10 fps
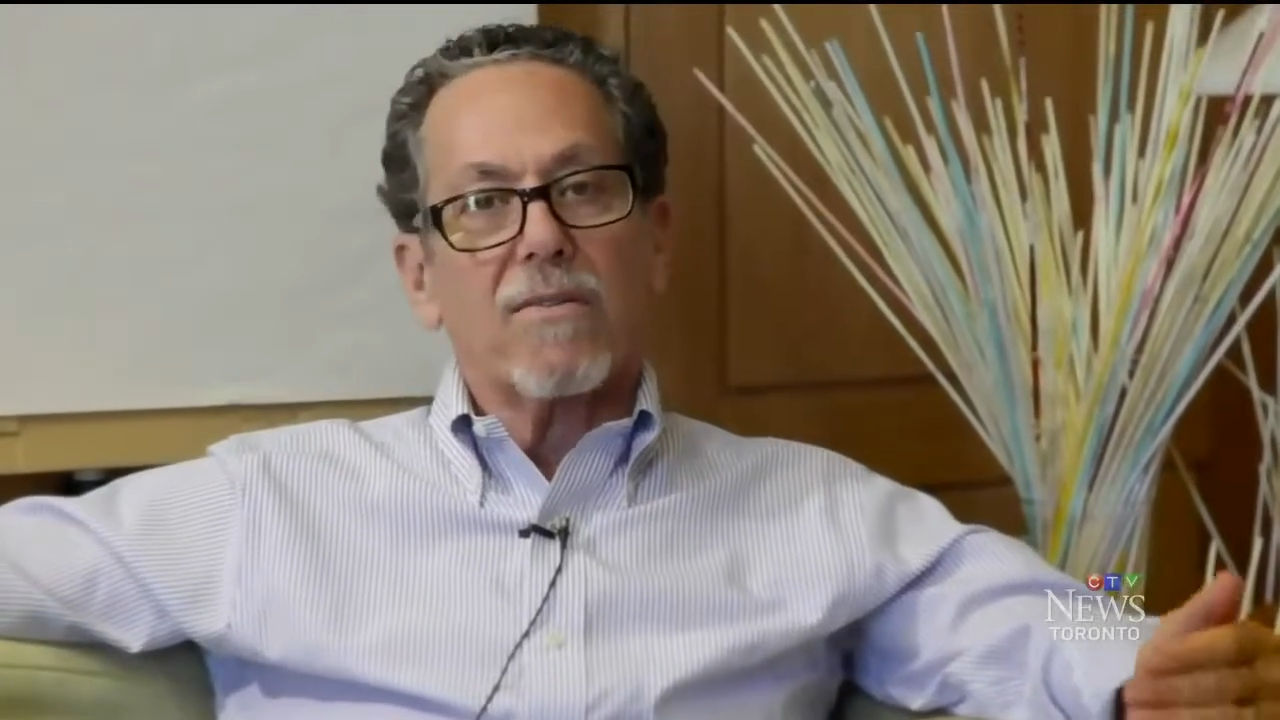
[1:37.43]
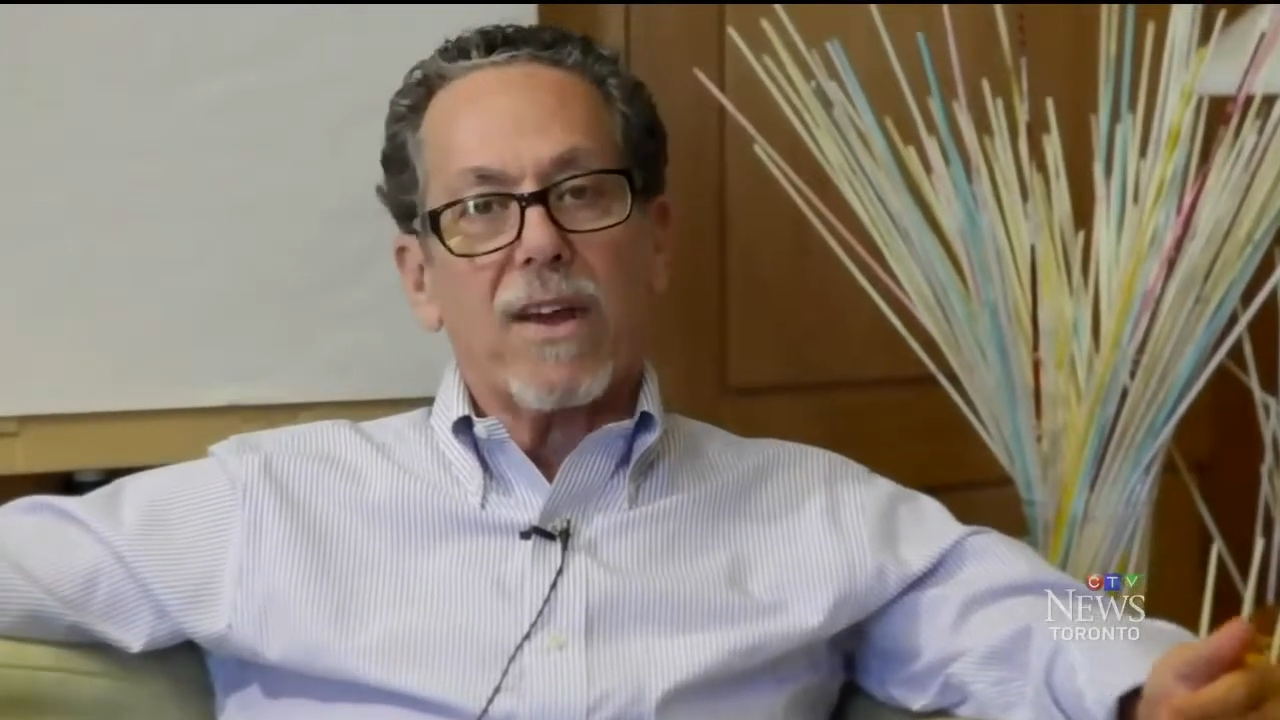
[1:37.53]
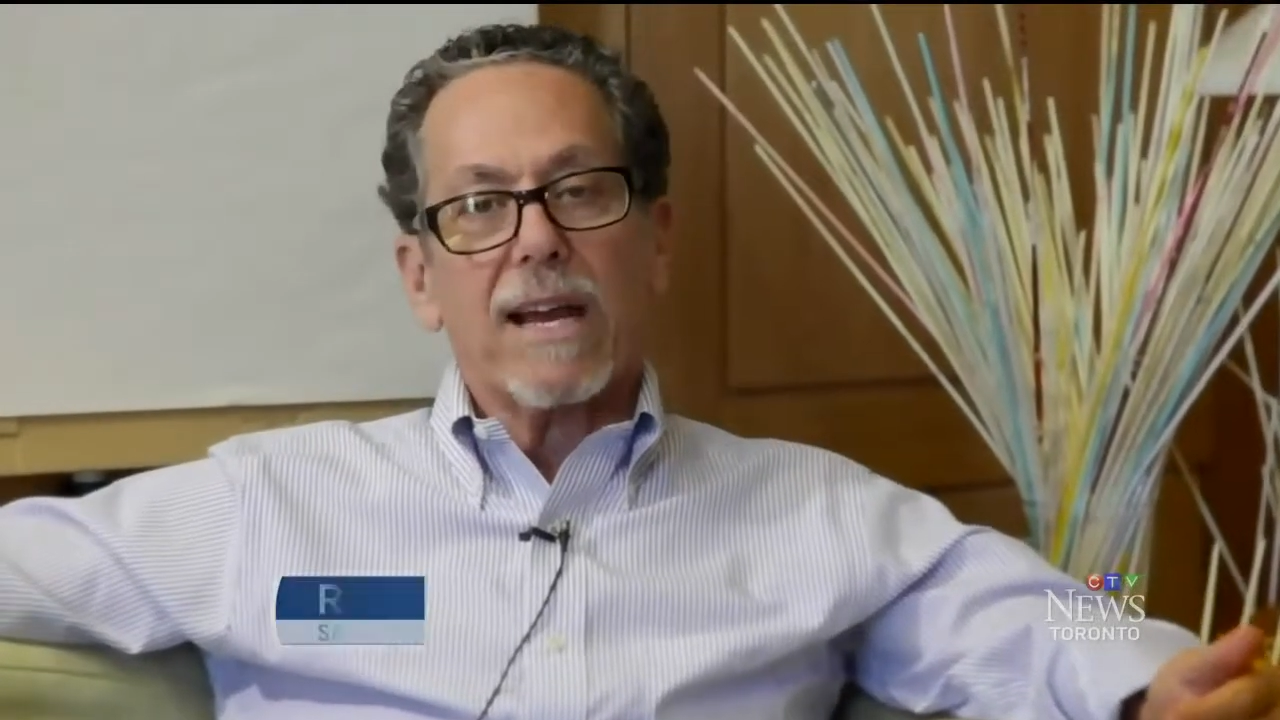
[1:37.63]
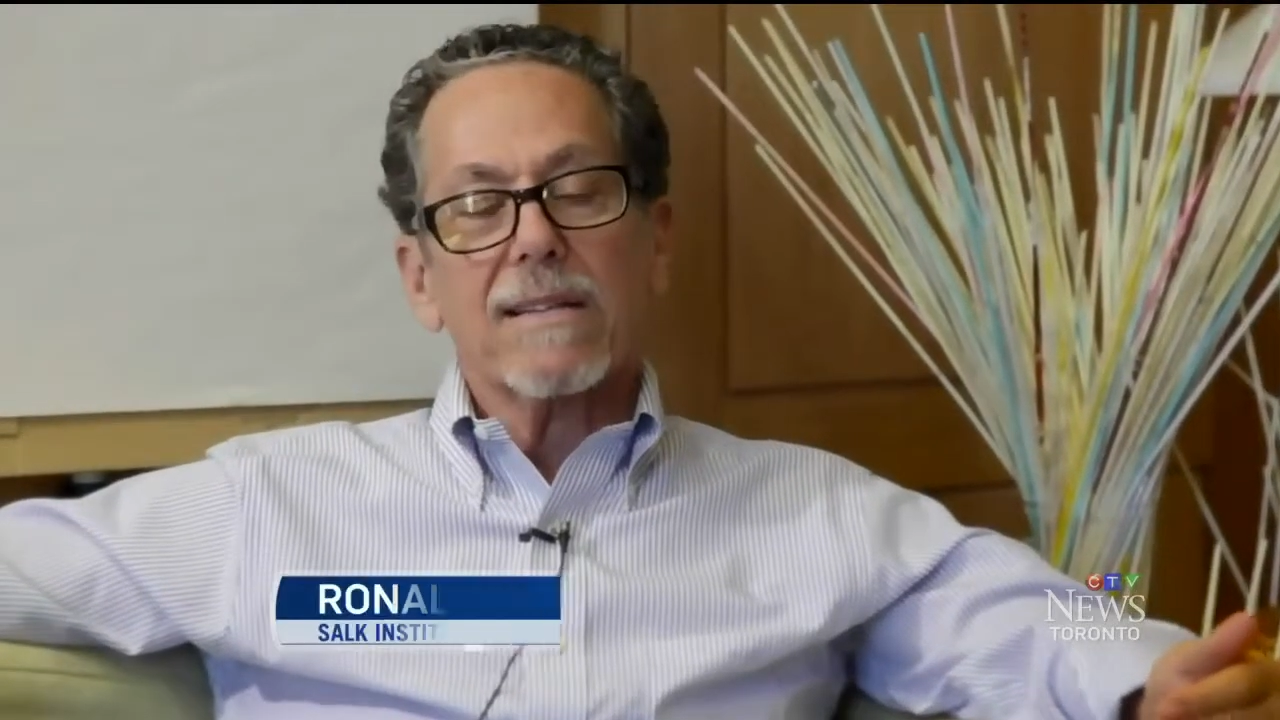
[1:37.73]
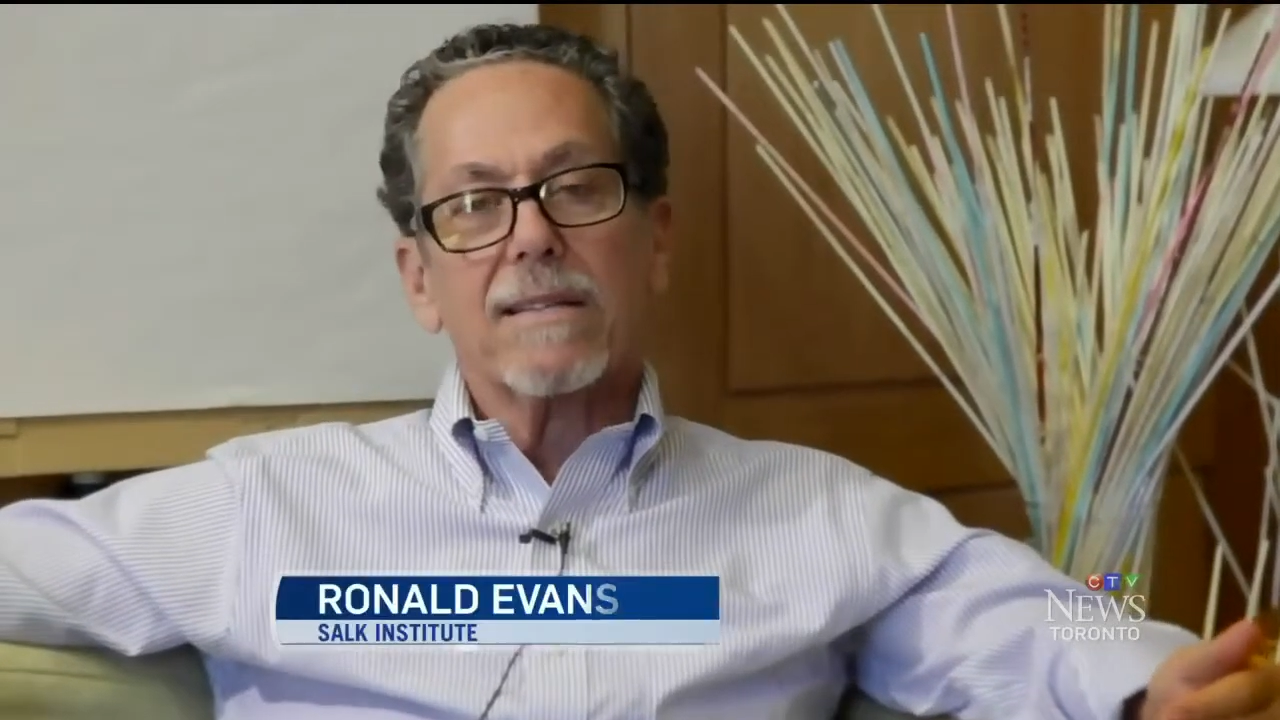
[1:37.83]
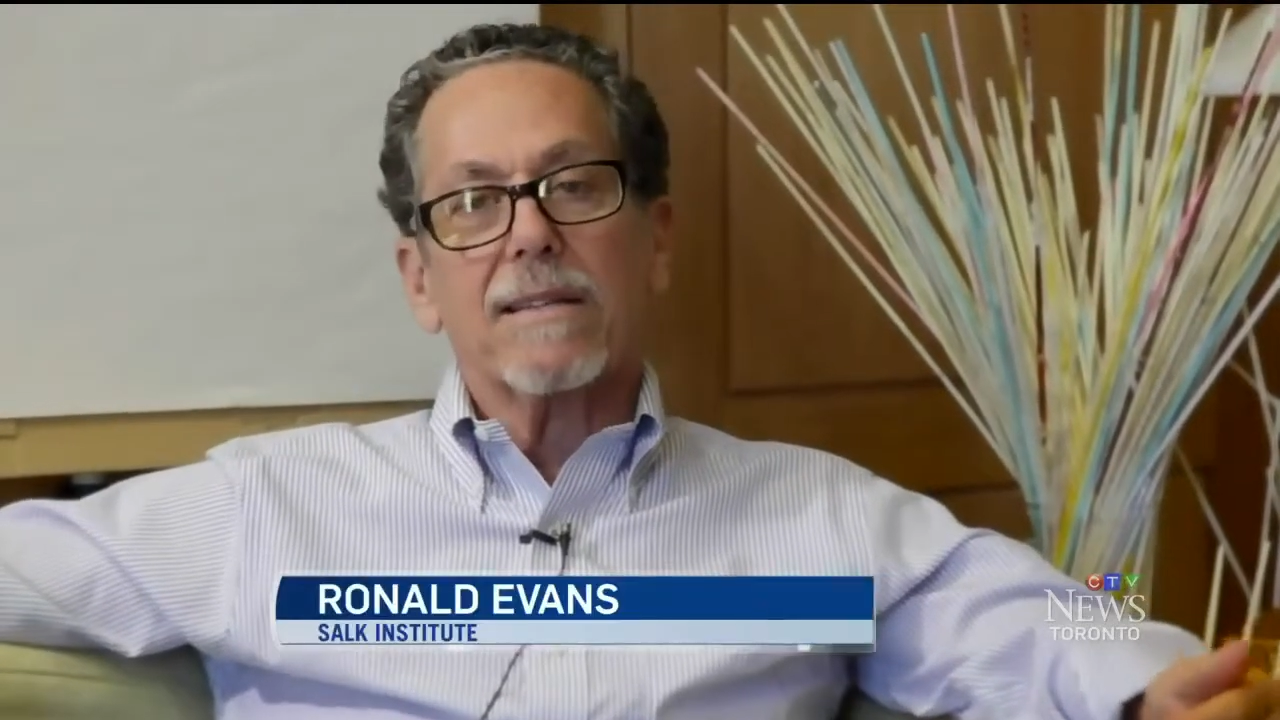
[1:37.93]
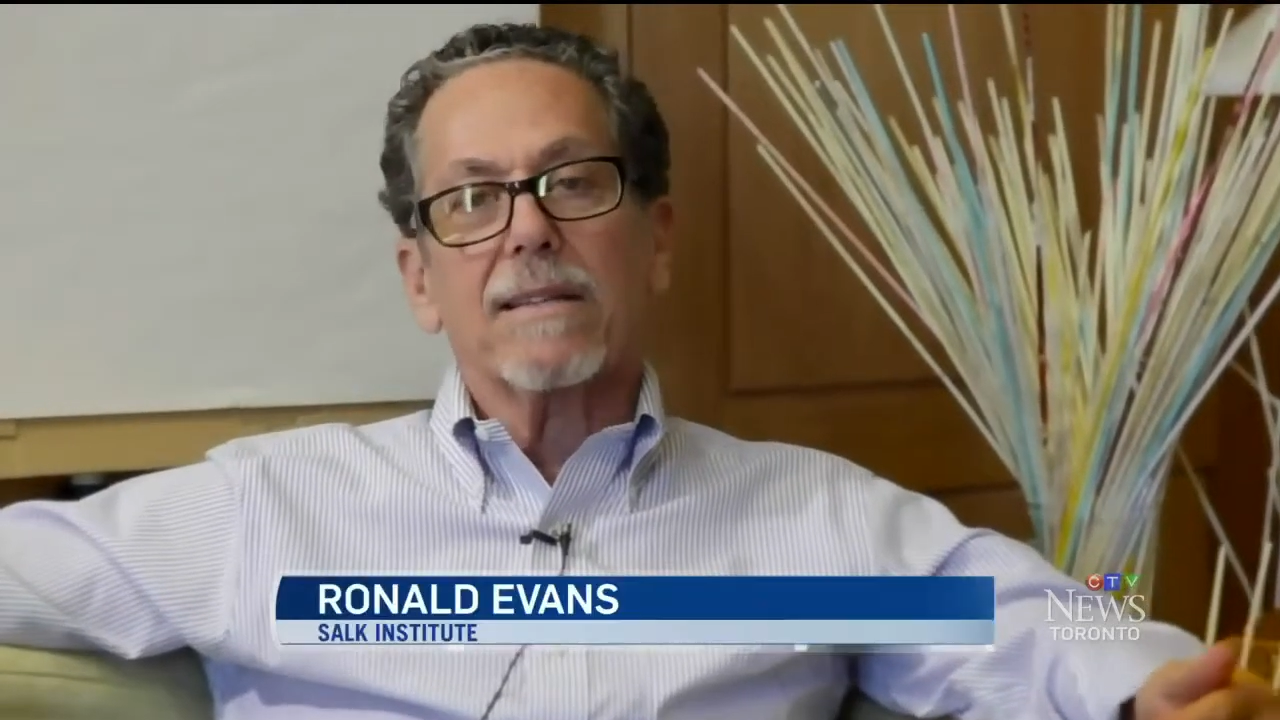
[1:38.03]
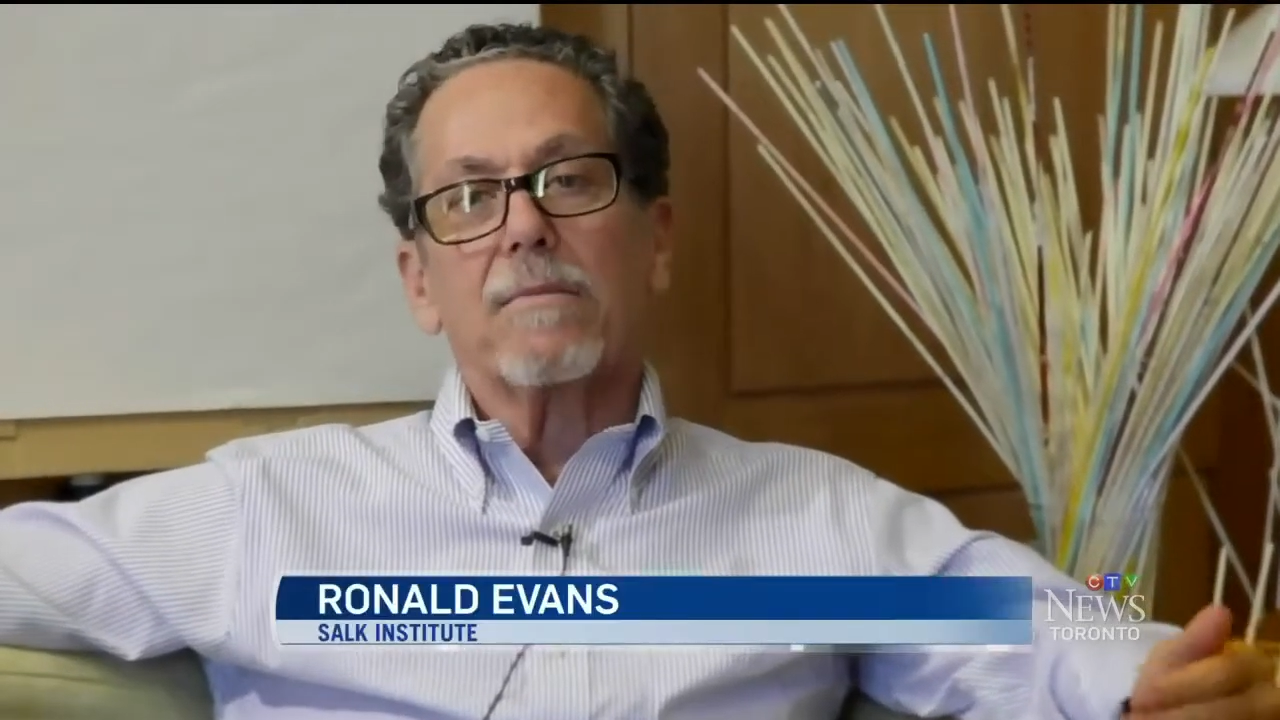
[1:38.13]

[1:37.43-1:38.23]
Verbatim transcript: advanced